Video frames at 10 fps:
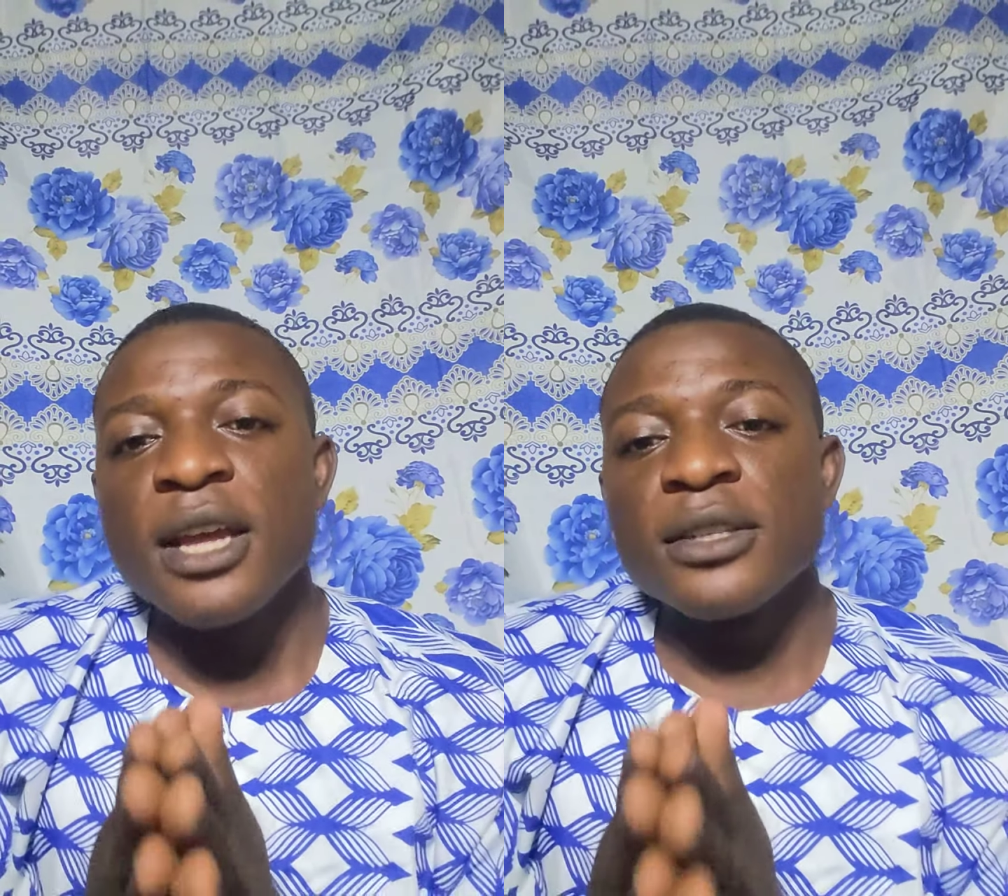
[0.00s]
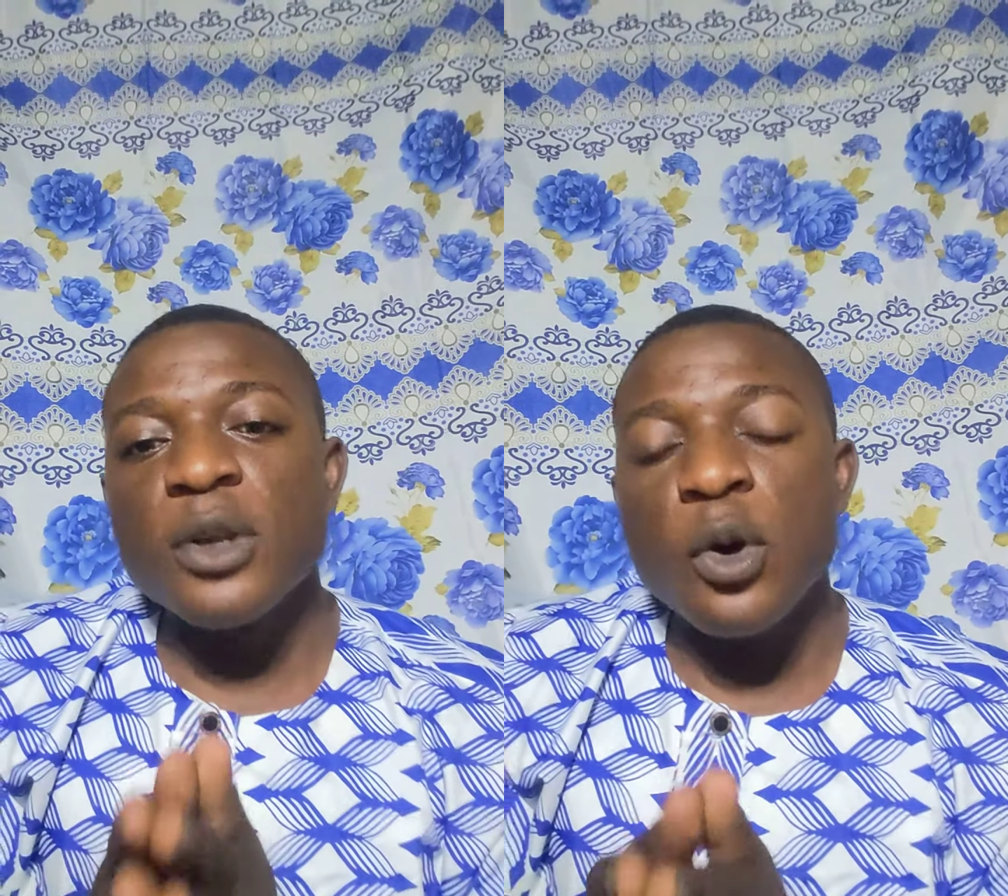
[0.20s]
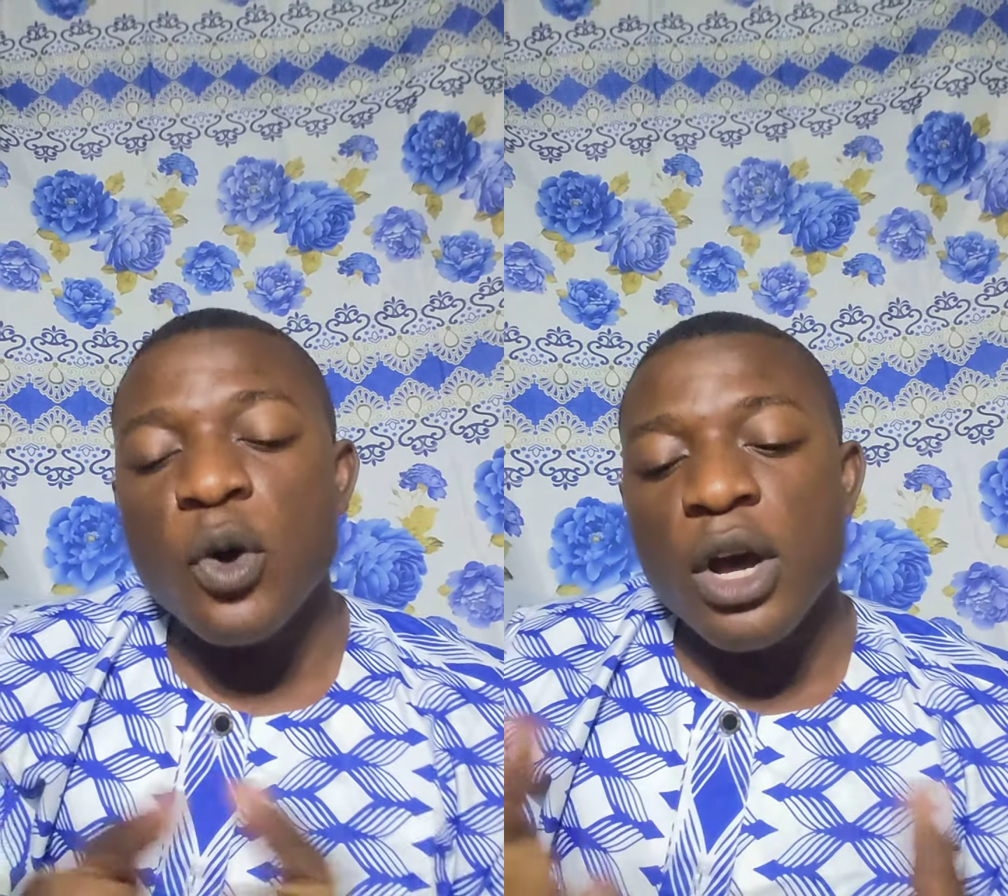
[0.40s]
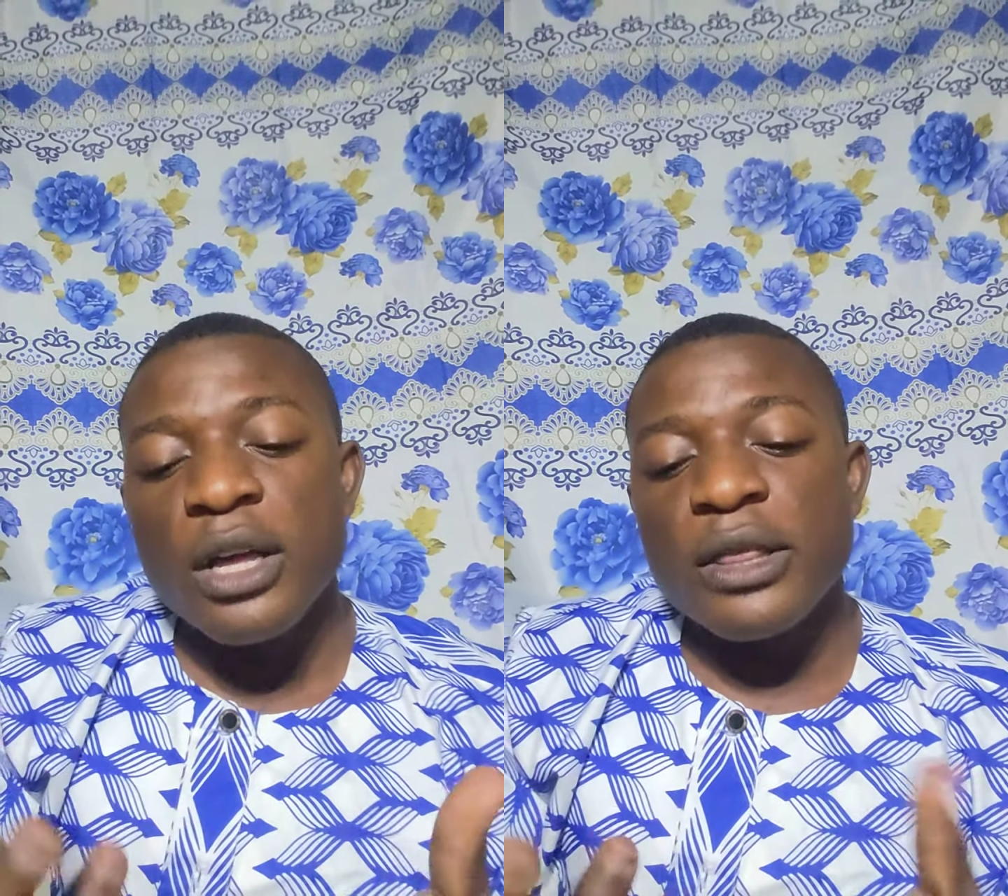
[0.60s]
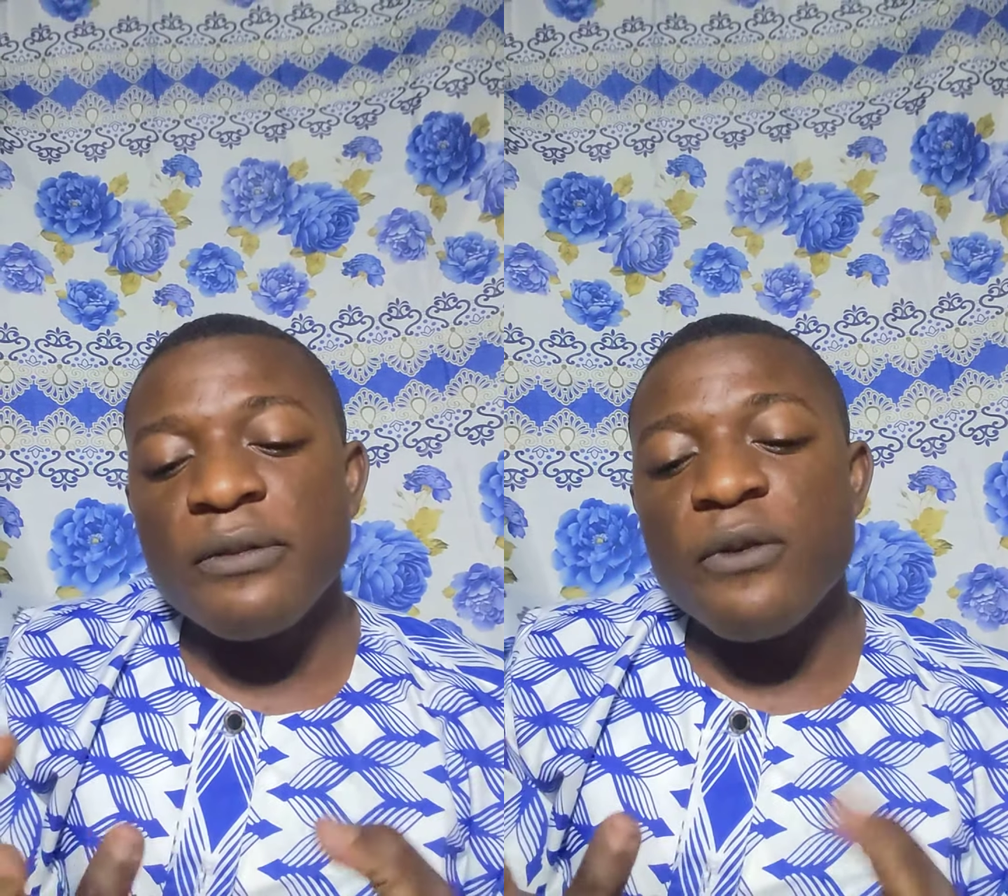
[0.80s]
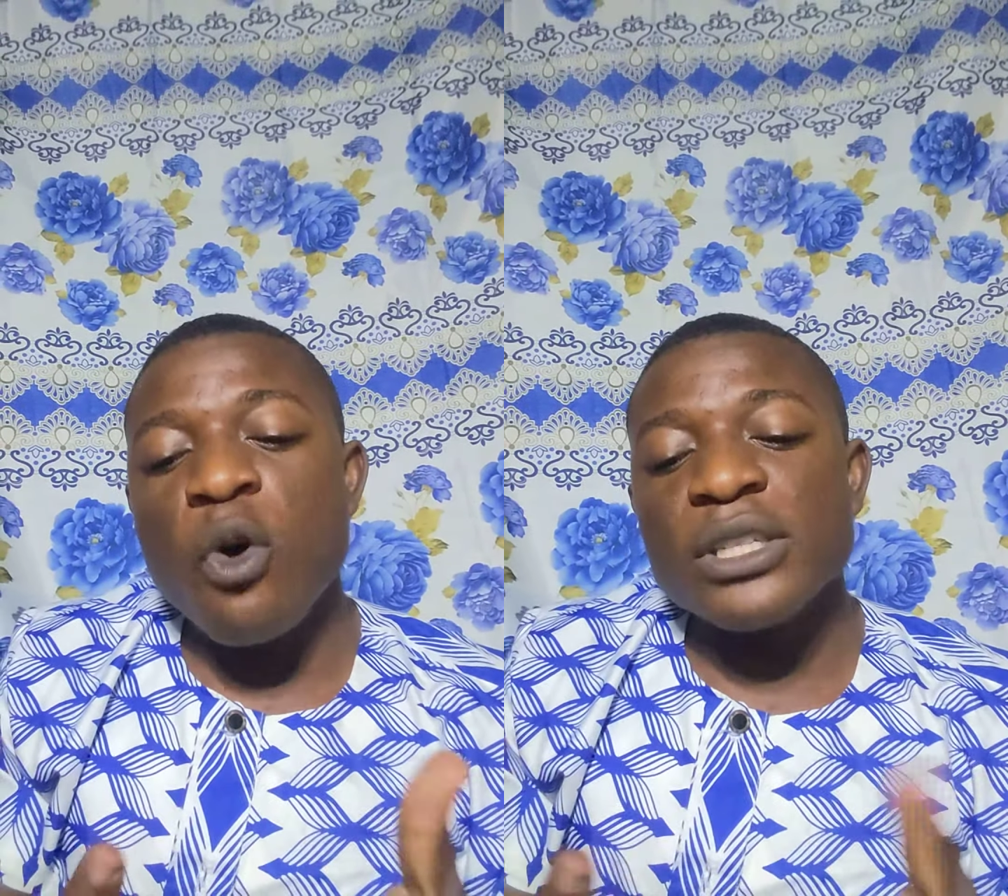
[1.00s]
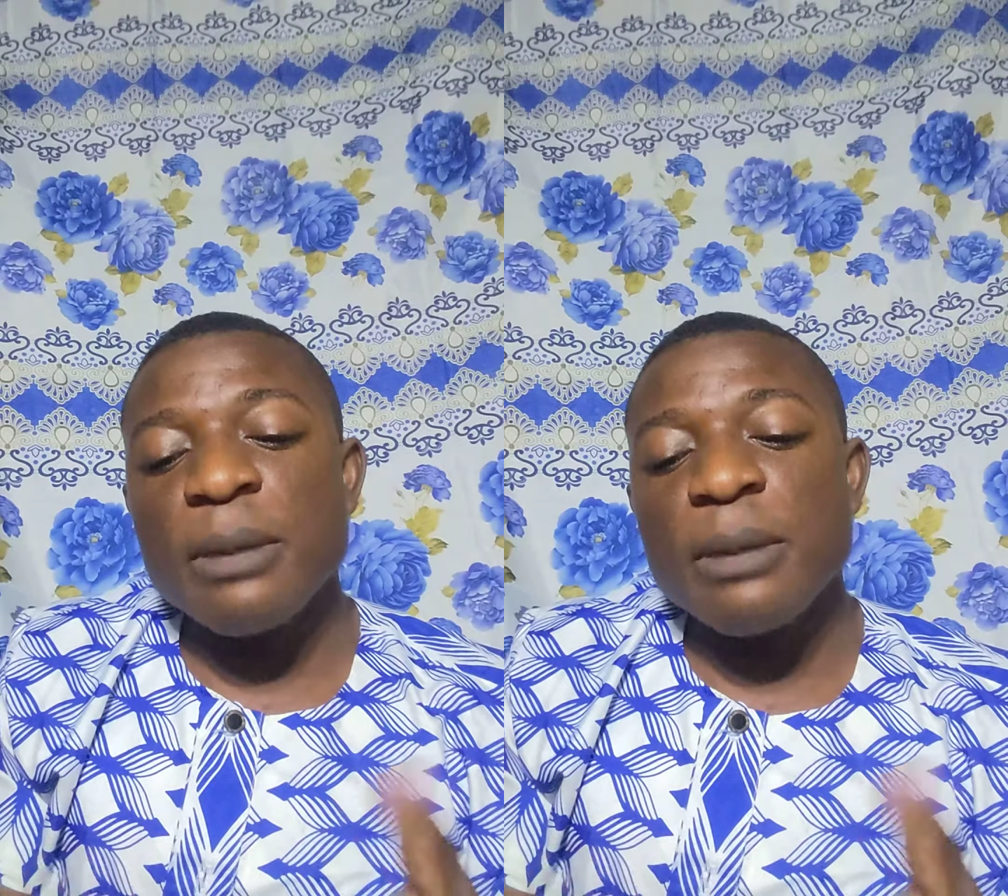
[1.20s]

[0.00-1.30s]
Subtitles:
So the force